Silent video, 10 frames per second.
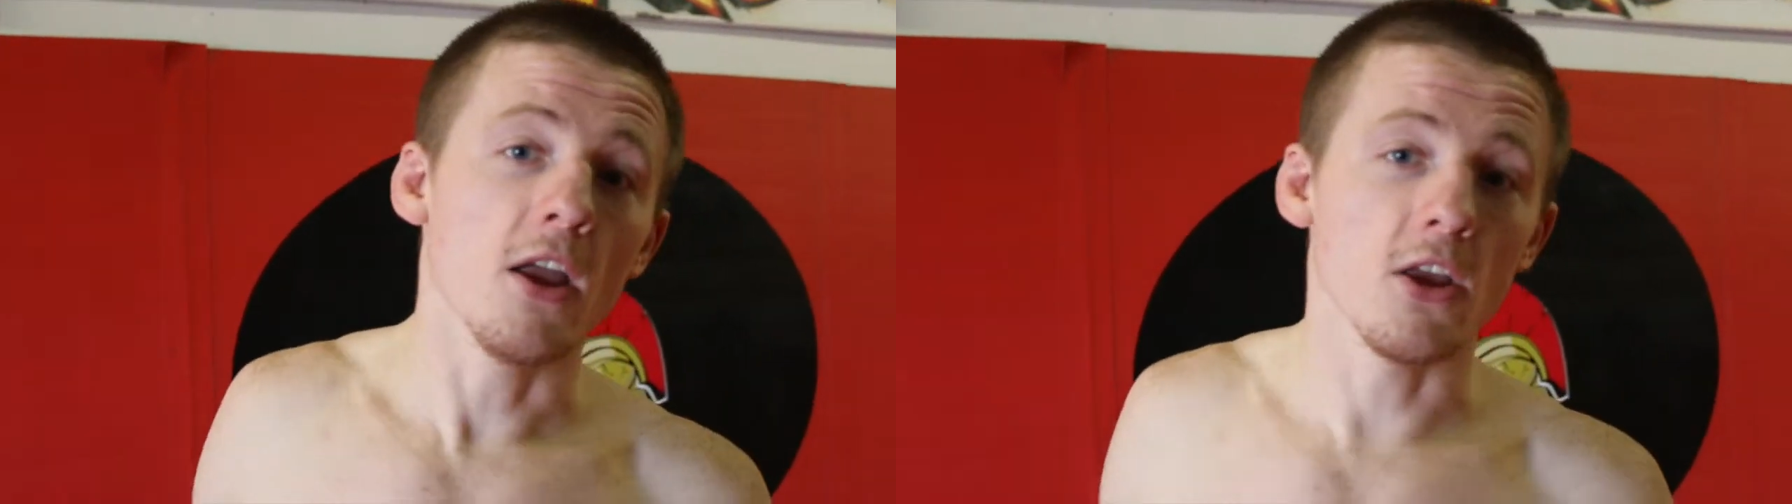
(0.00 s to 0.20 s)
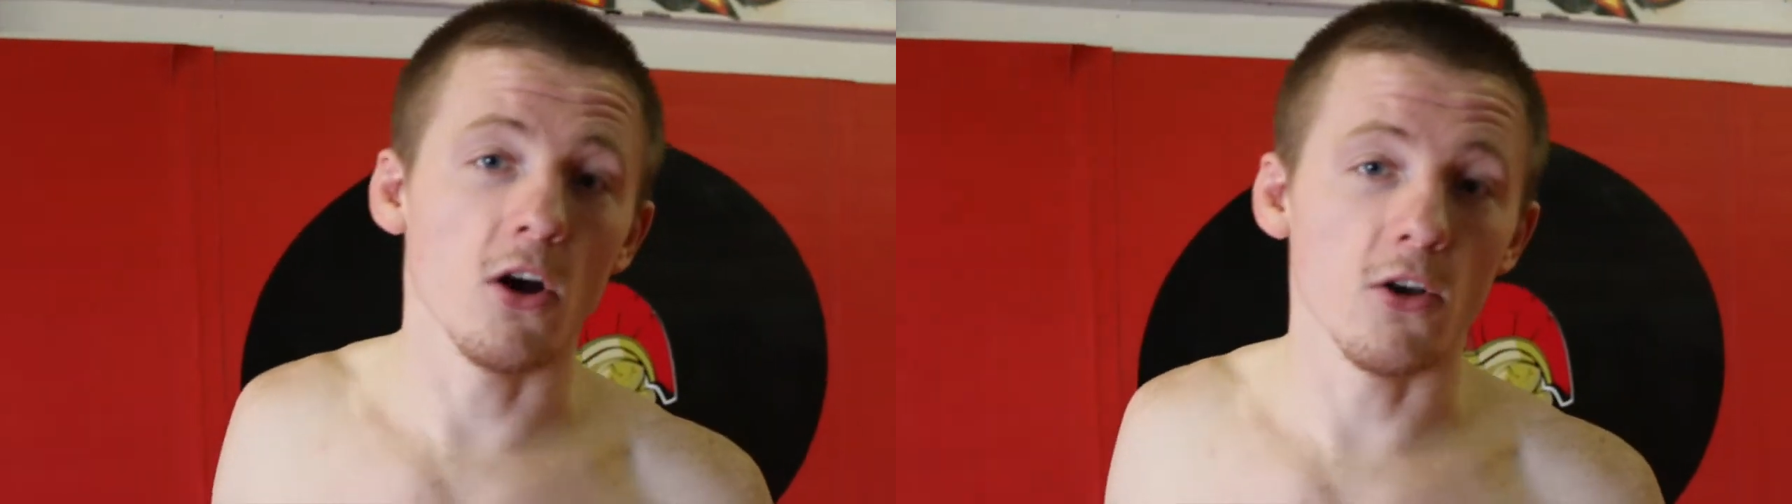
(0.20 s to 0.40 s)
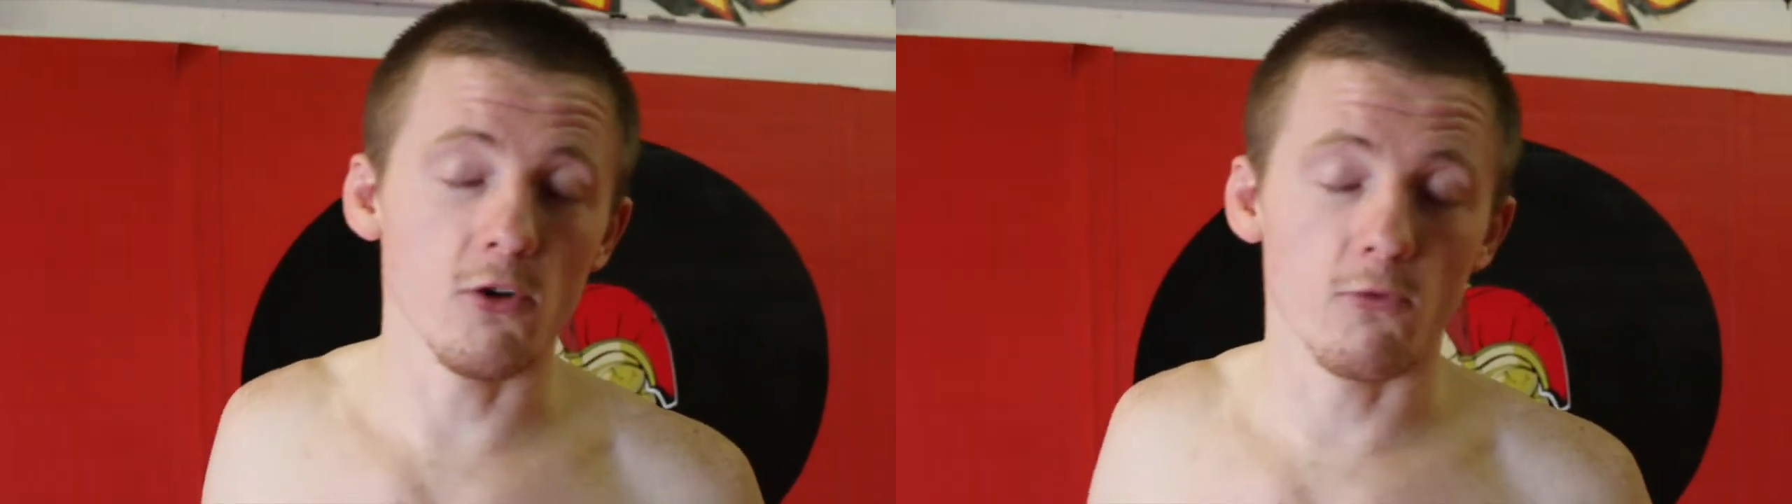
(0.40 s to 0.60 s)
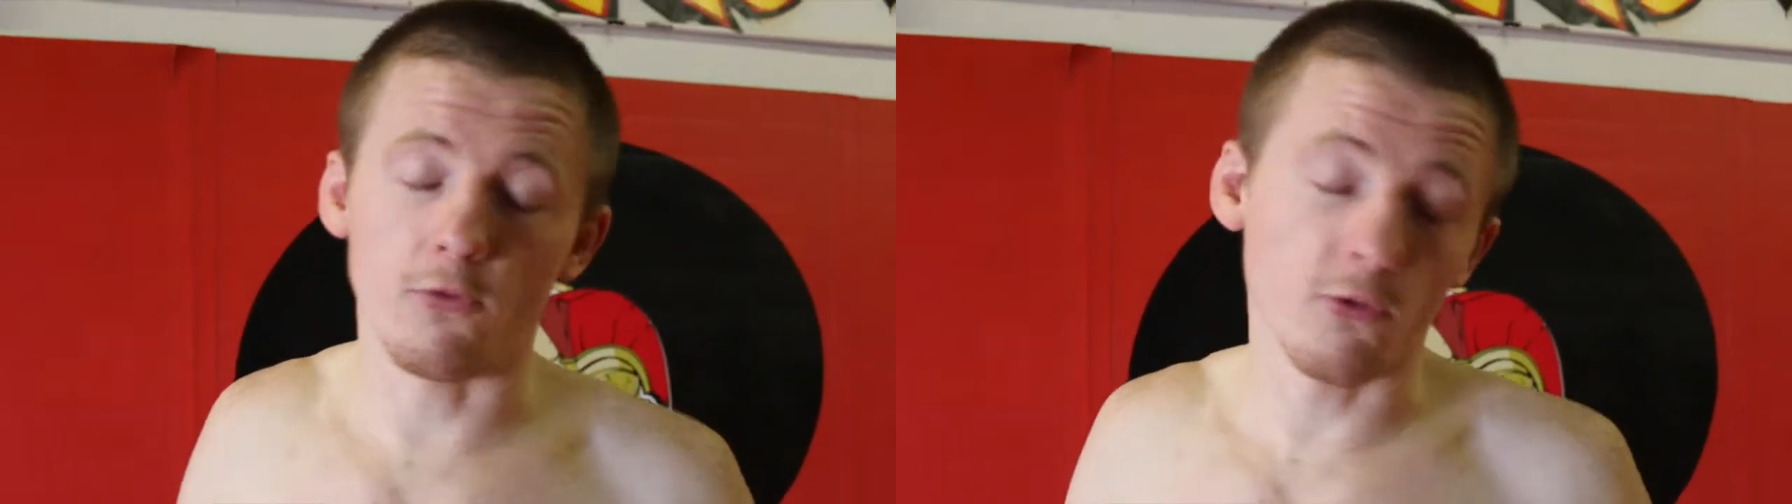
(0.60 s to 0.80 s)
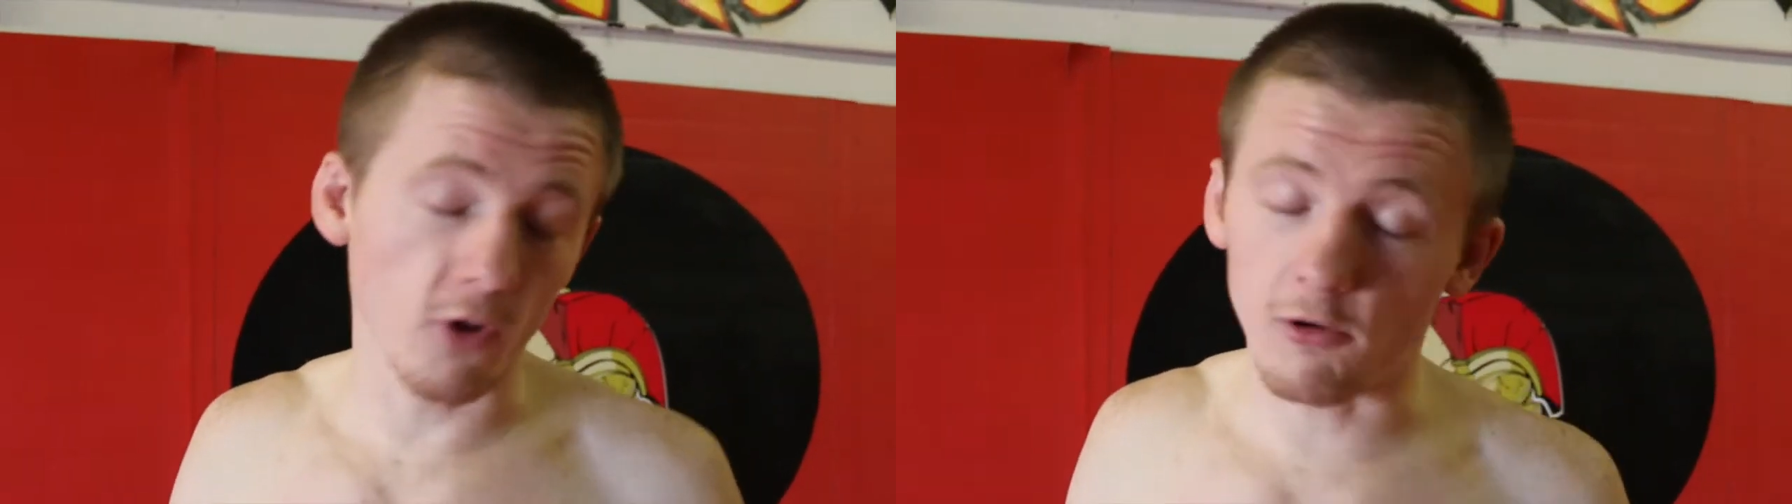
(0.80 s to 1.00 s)
You know,
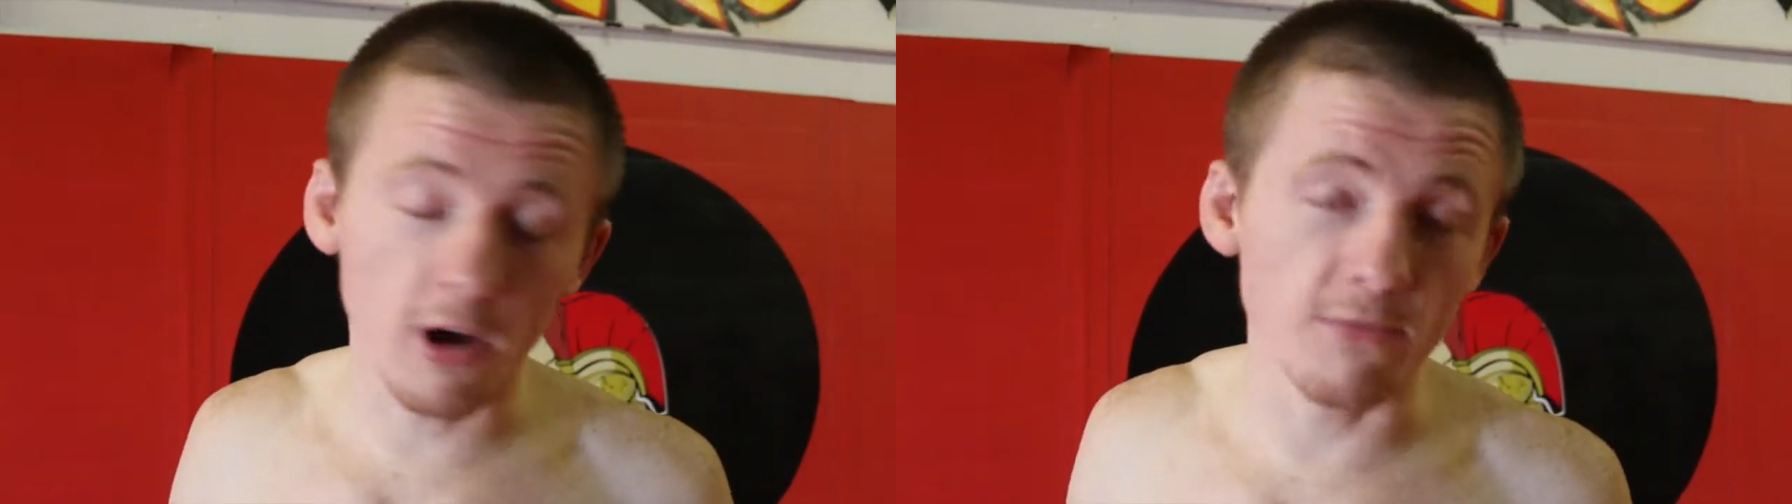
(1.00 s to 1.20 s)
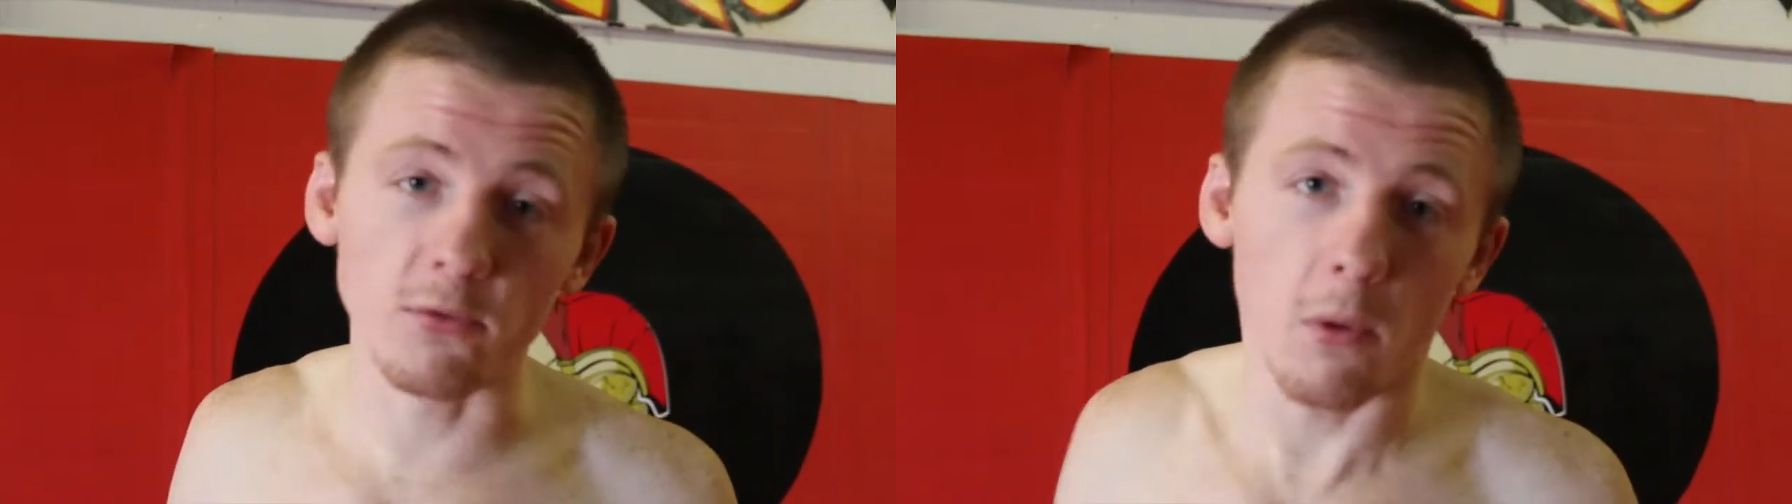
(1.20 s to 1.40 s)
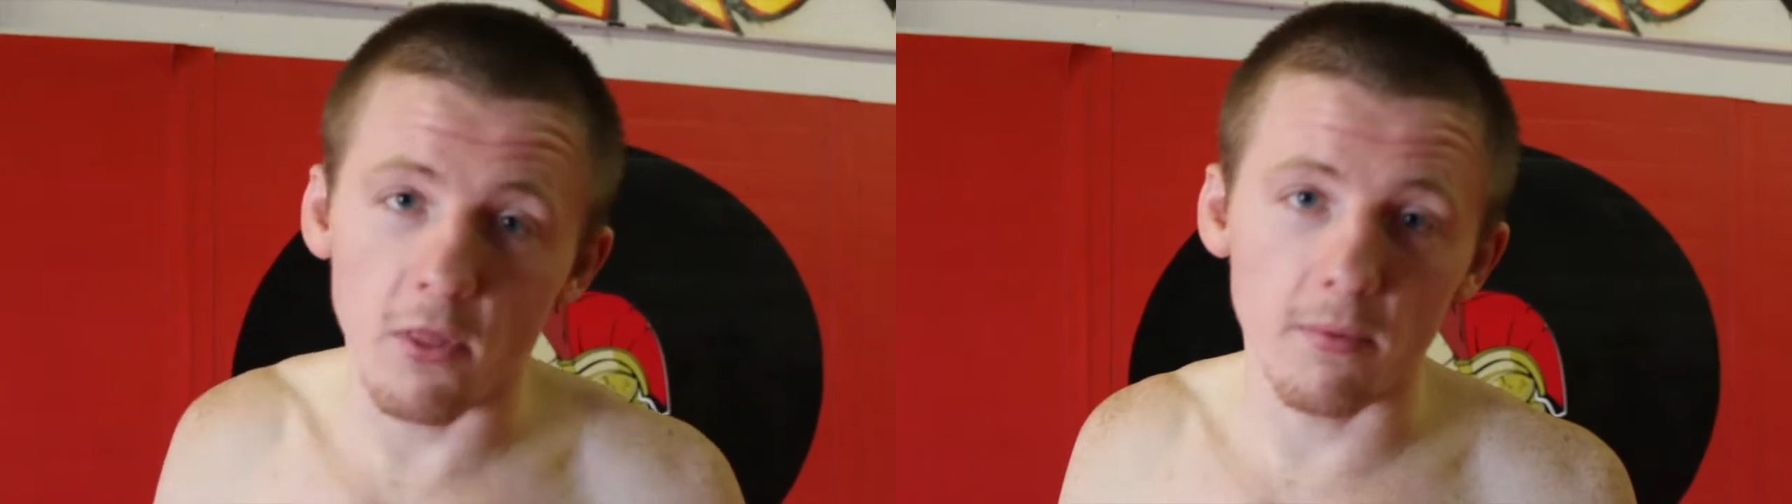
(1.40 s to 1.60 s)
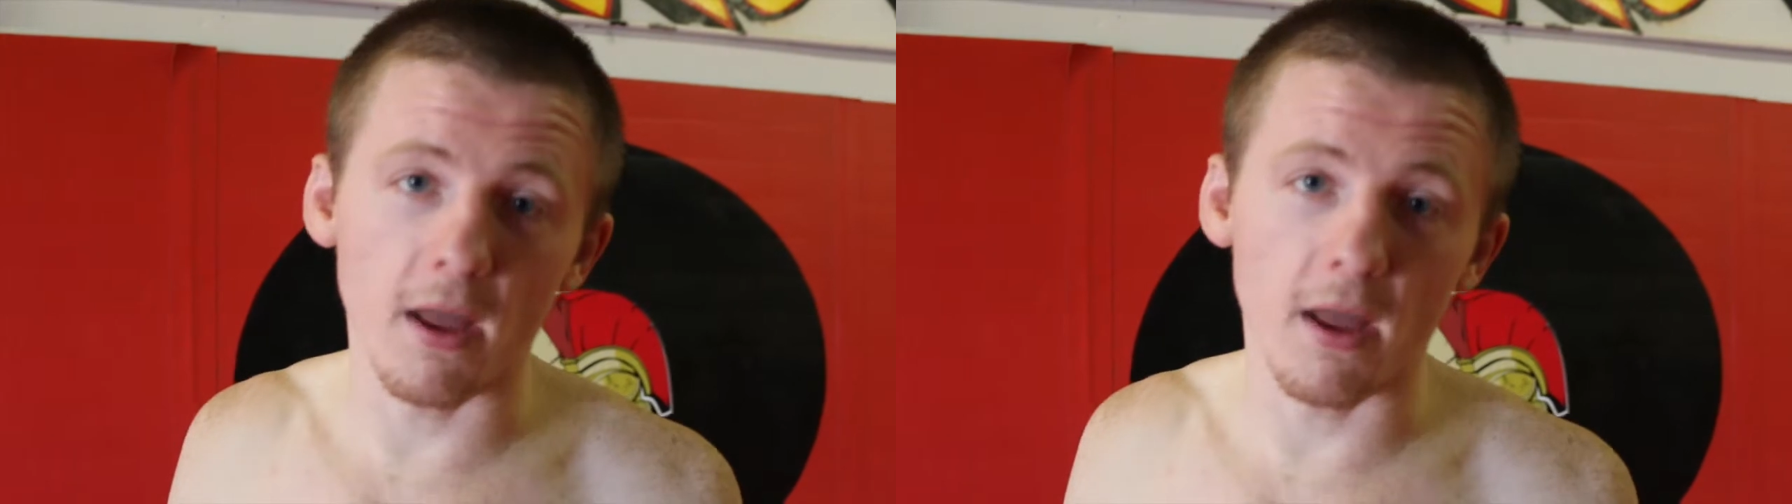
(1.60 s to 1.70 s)
you're so comfortable with them